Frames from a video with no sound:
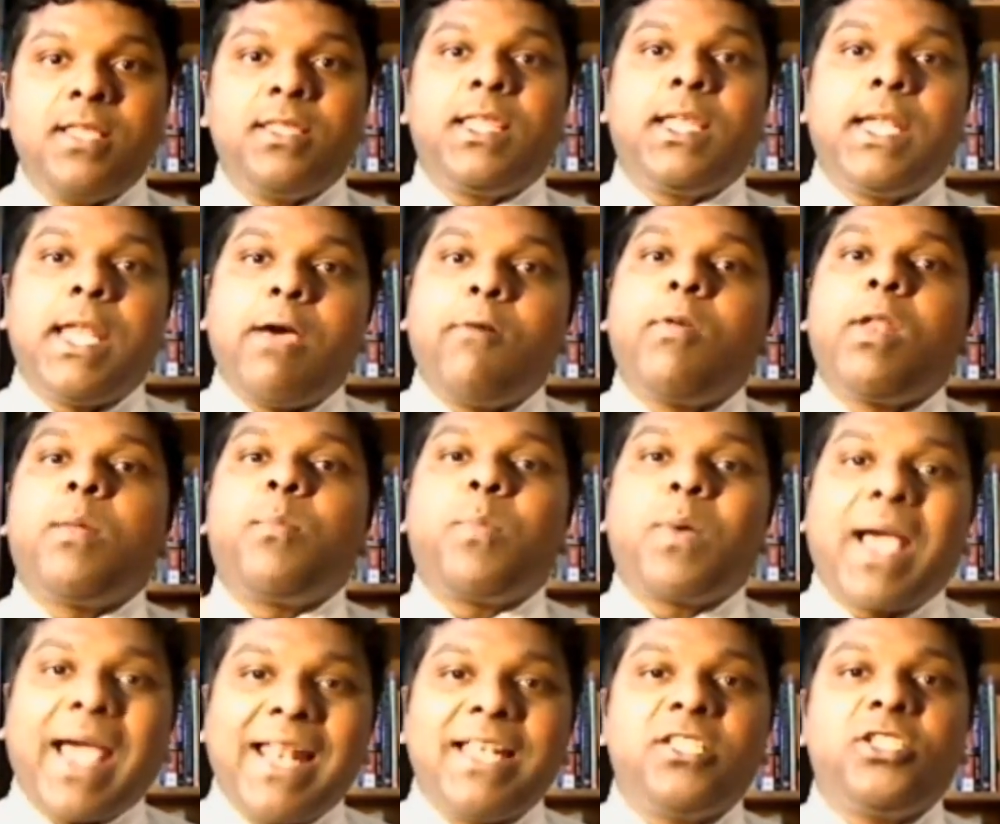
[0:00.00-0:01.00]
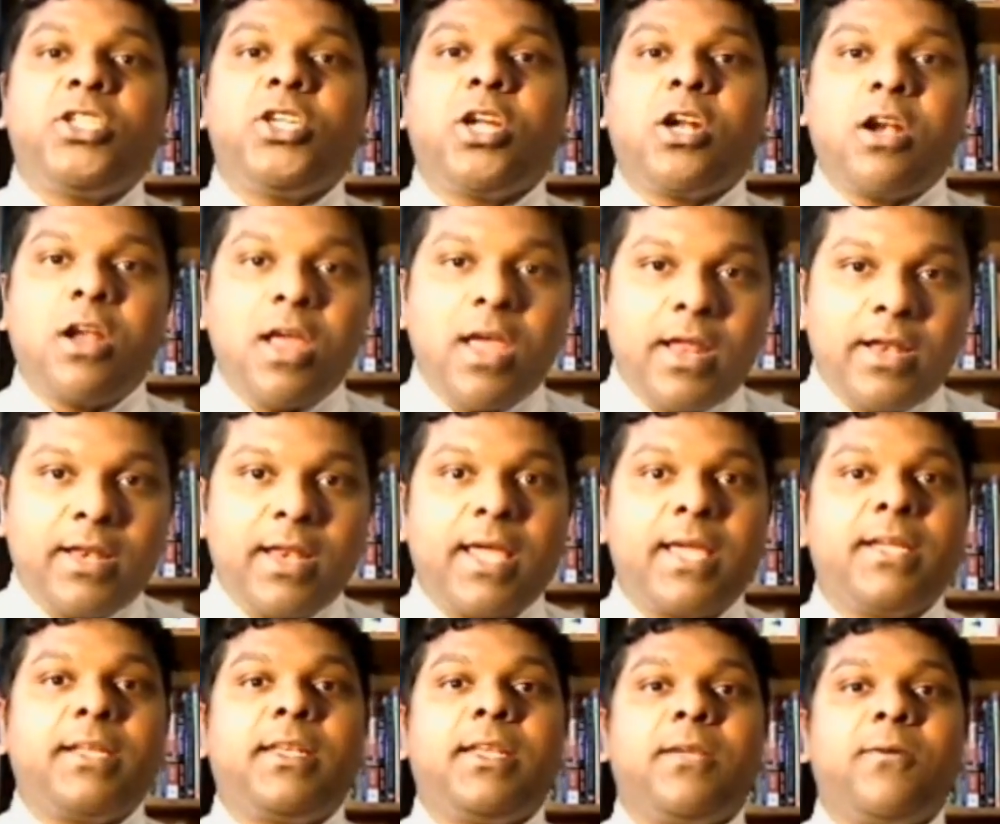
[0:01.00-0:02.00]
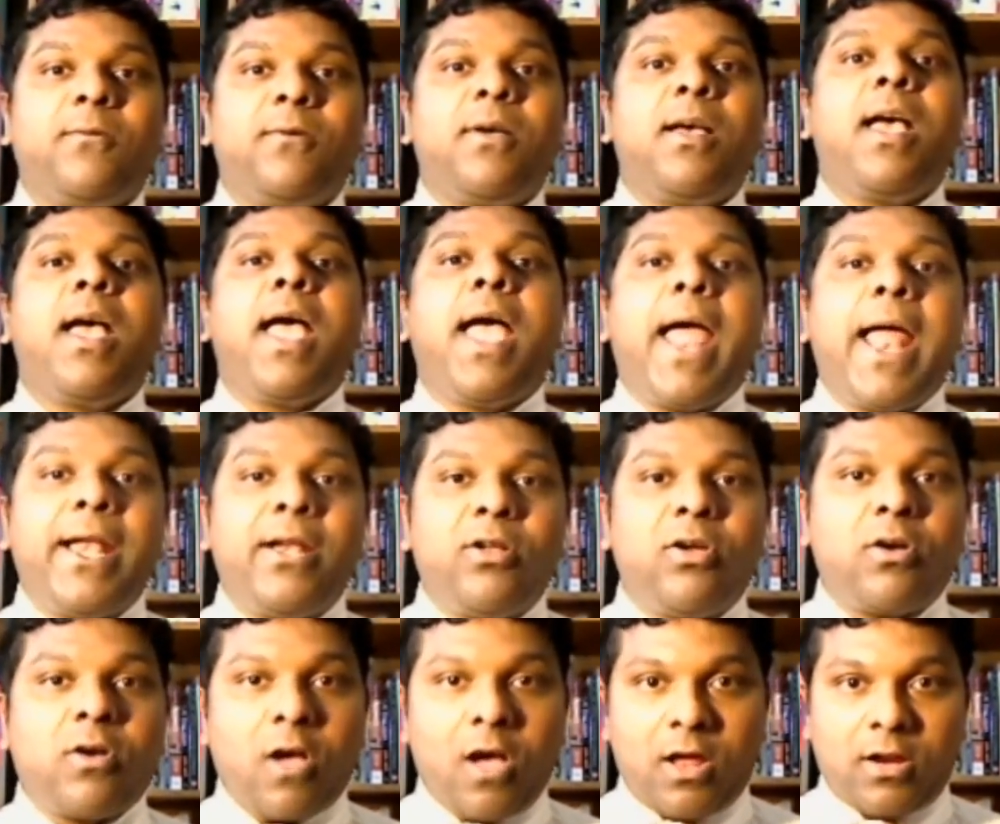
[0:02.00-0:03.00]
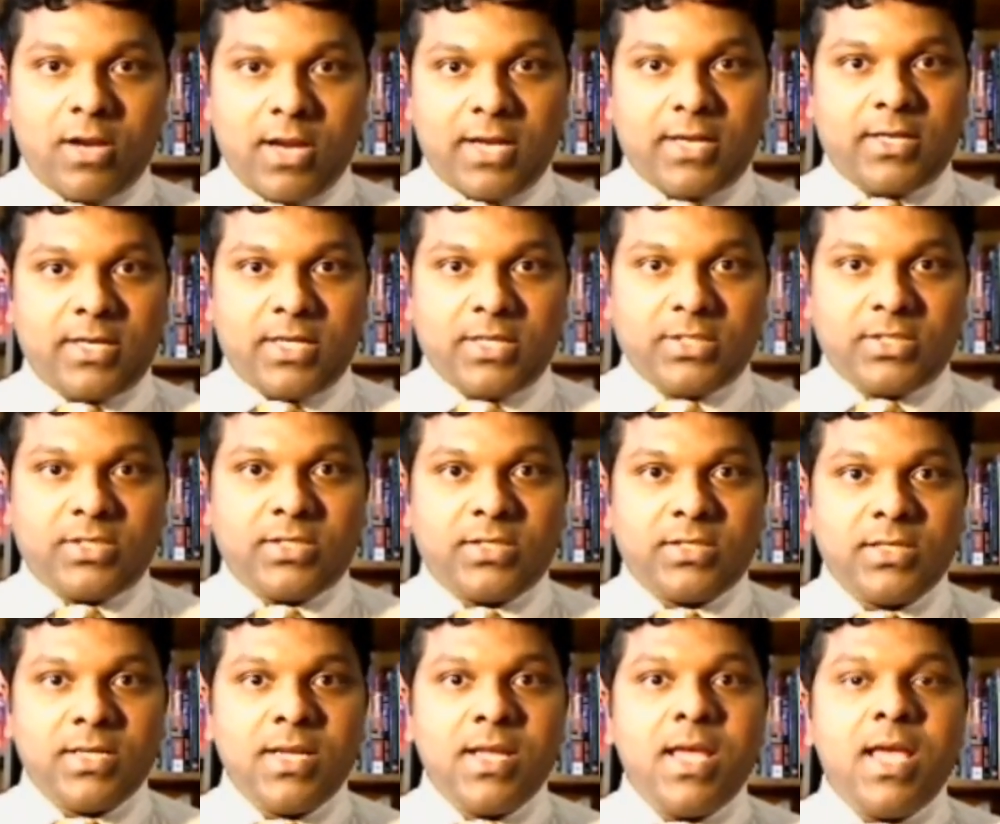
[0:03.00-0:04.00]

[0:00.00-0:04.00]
They develop culture negative endocarditis.